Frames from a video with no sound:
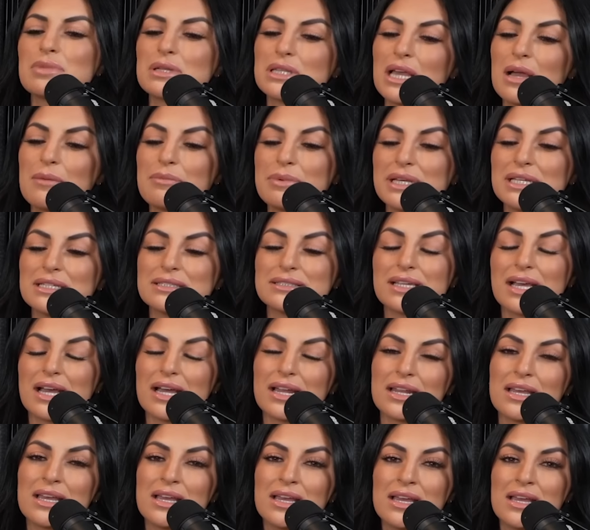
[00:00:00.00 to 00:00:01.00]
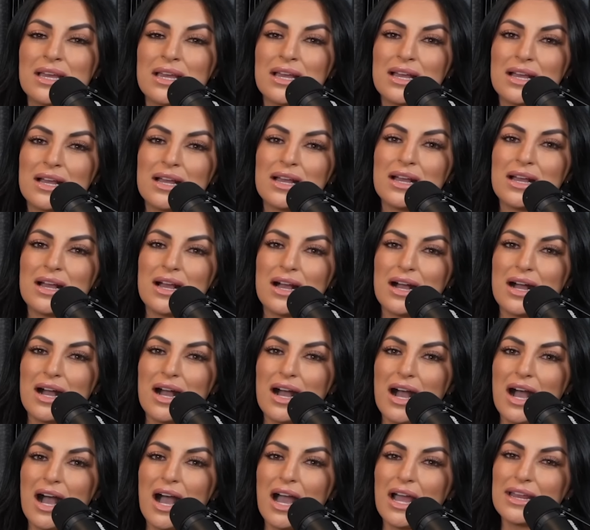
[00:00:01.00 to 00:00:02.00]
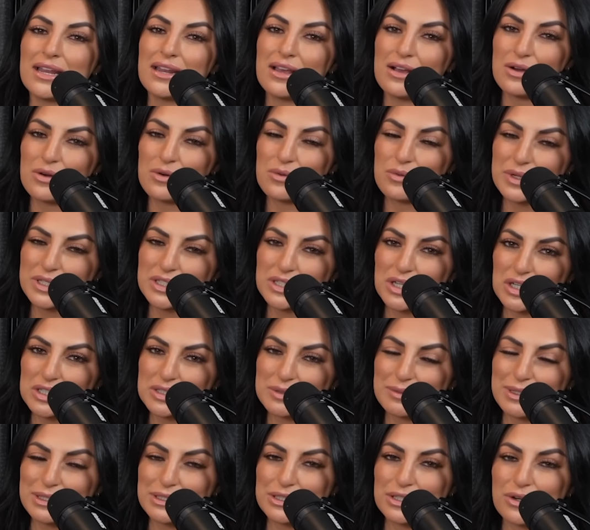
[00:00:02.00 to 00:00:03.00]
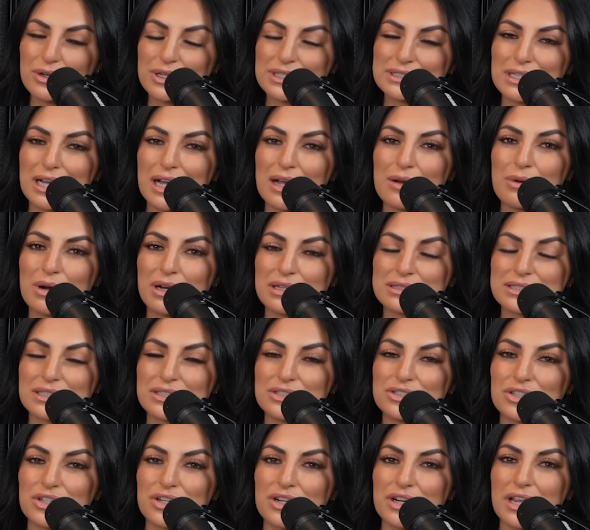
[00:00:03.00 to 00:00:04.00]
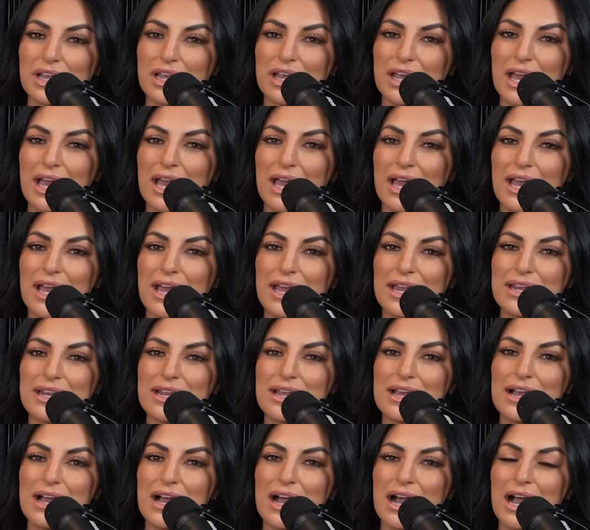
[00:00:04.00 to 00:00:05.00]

But that being said, I know we talked about Toni's ayahuasca journey and